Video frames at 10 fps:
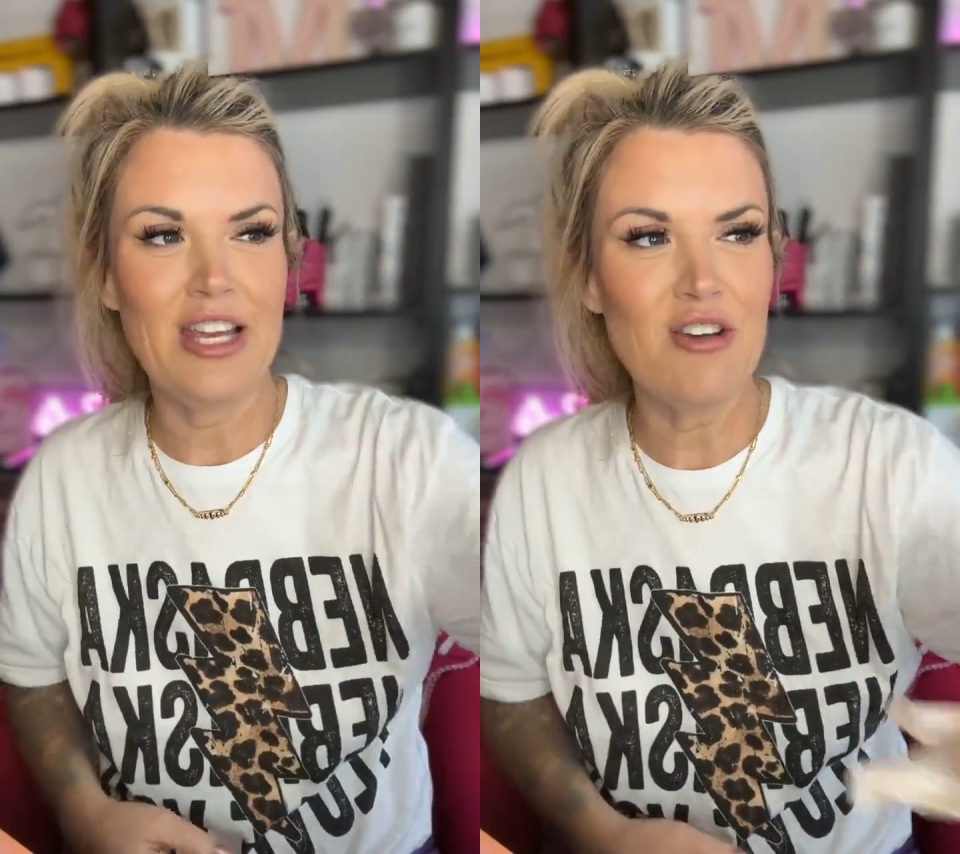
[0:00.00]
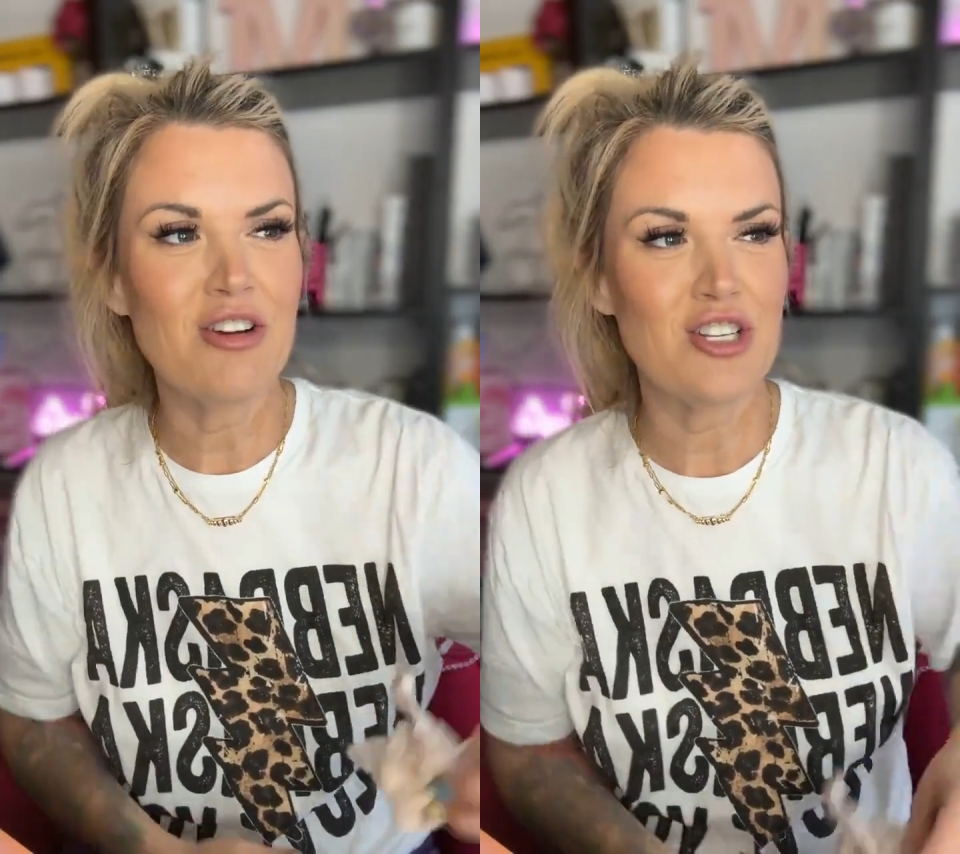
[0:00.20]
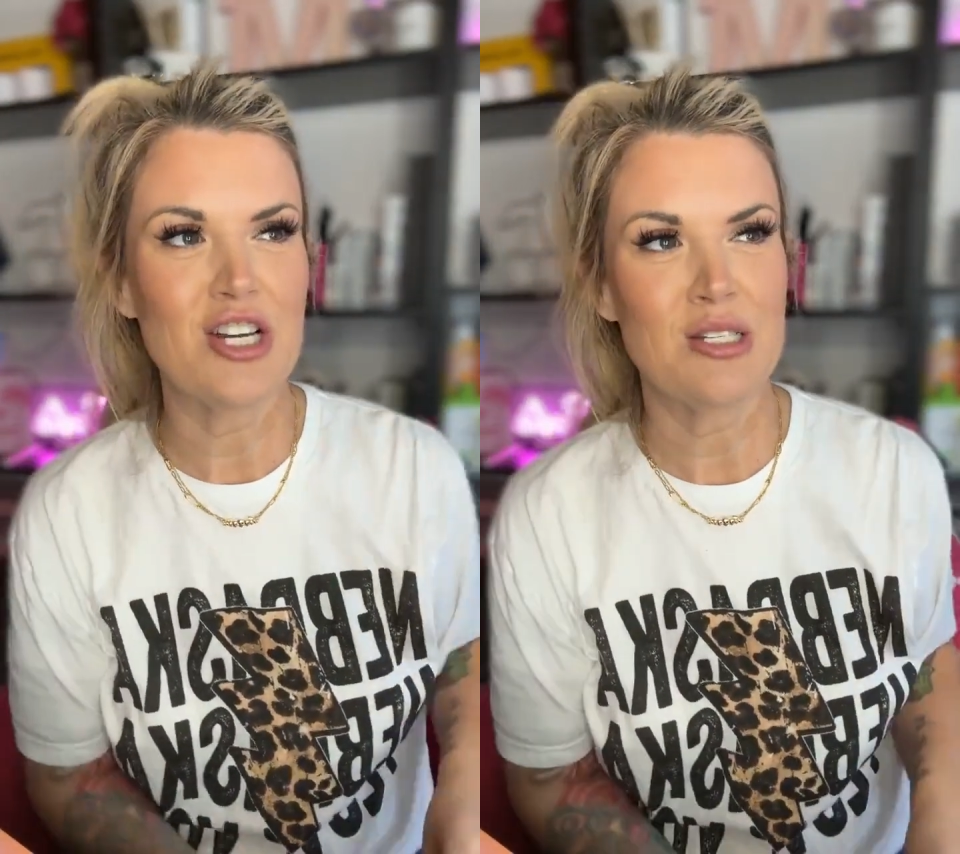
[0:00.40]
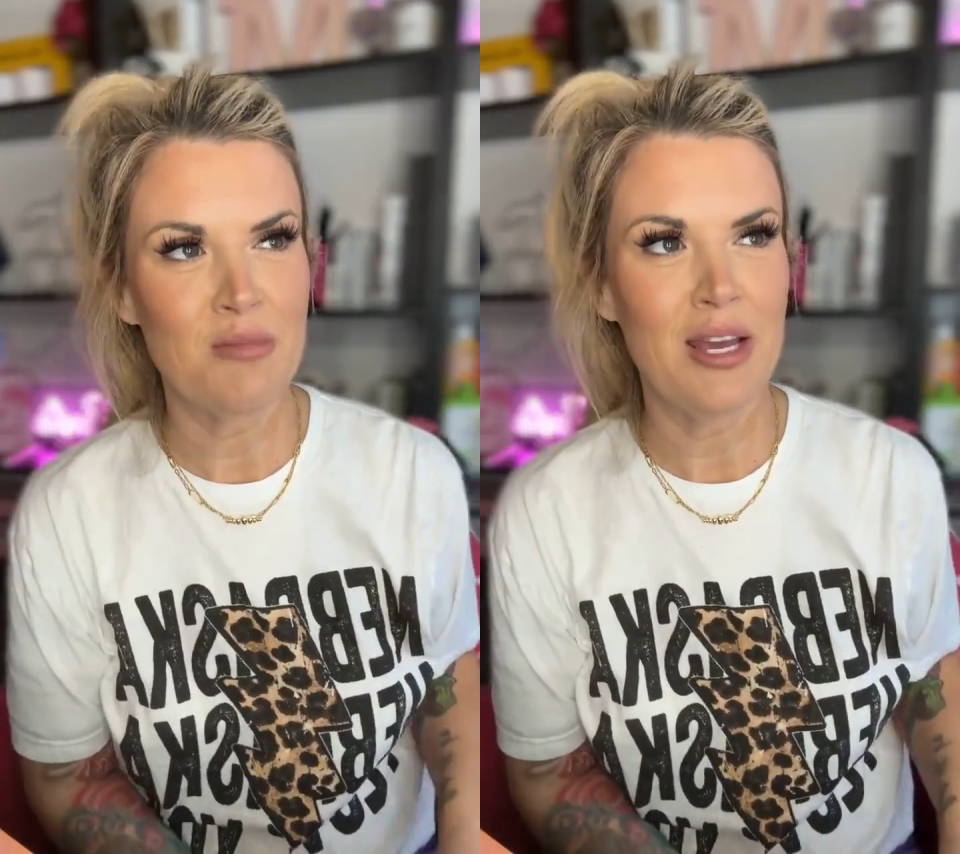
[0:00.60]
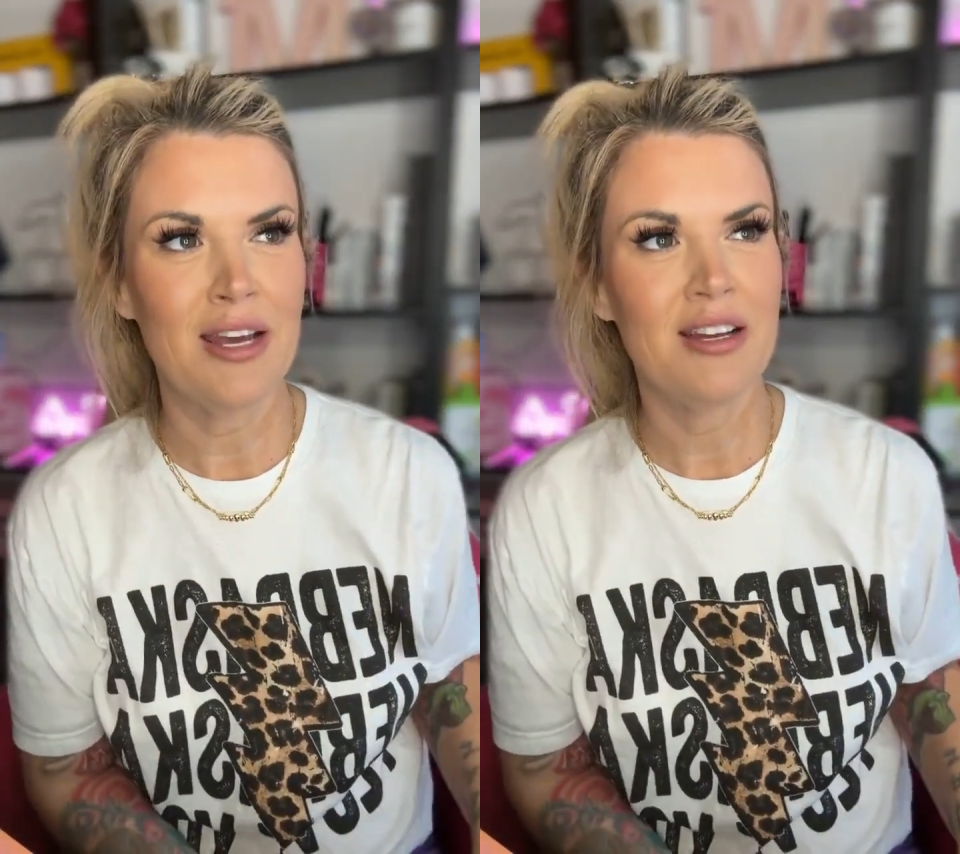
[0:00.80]
Like, you can
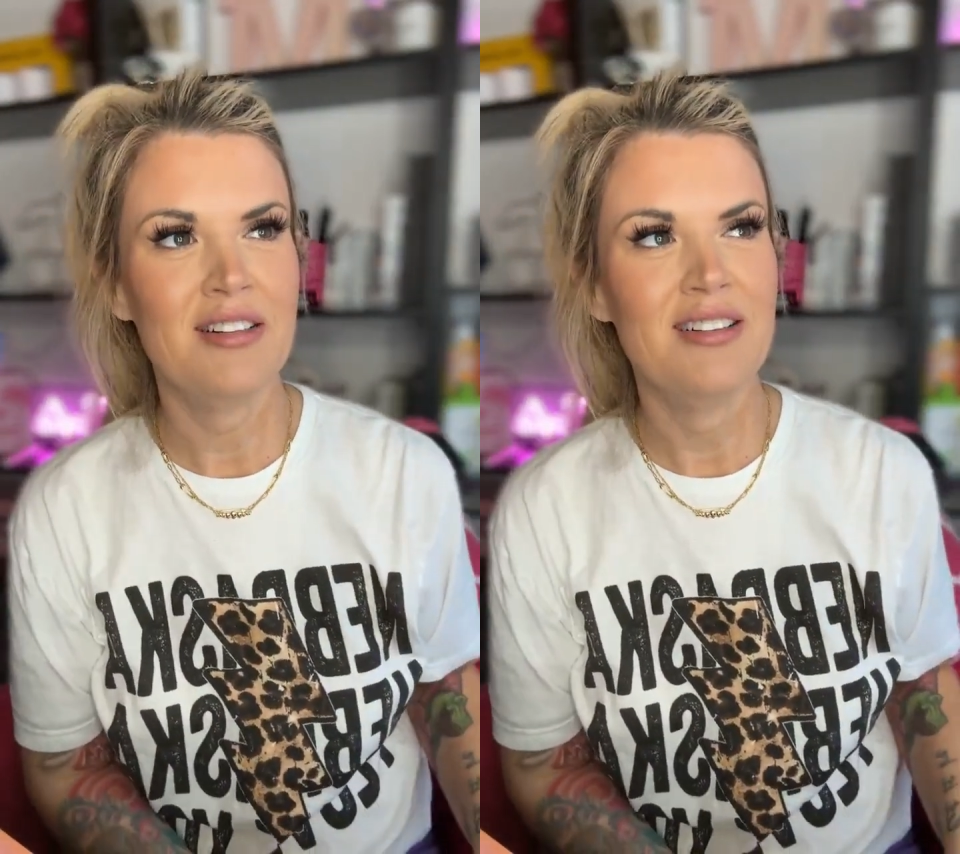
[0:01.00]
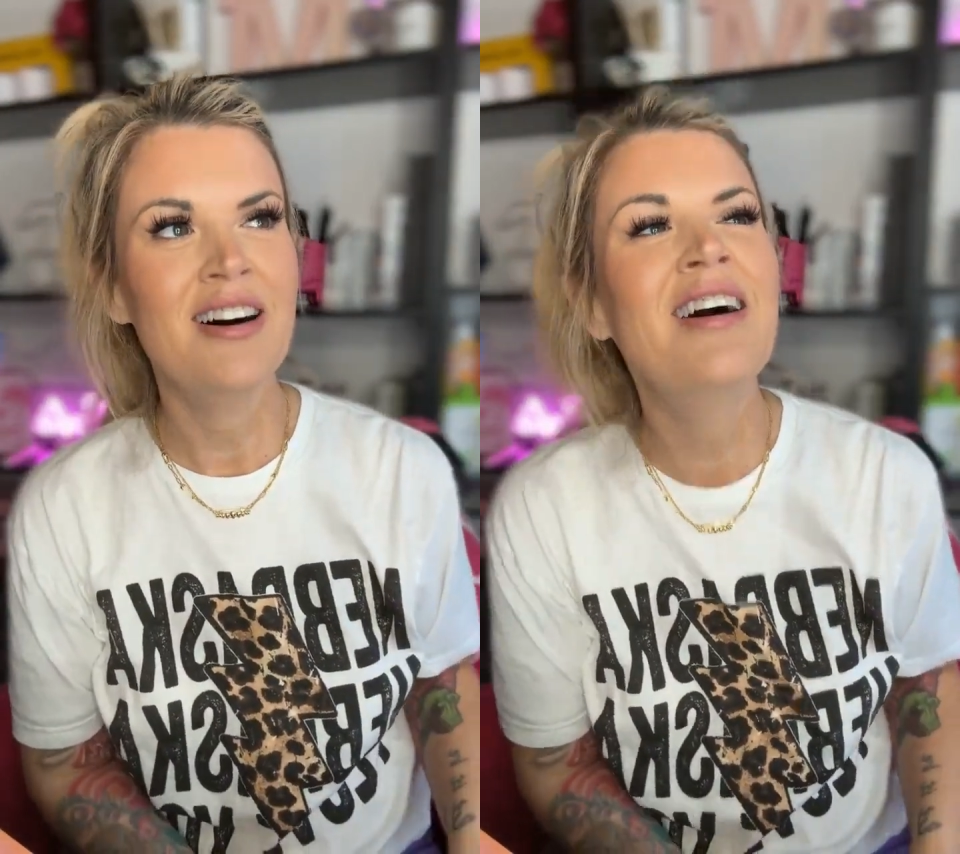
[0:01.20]
trust me.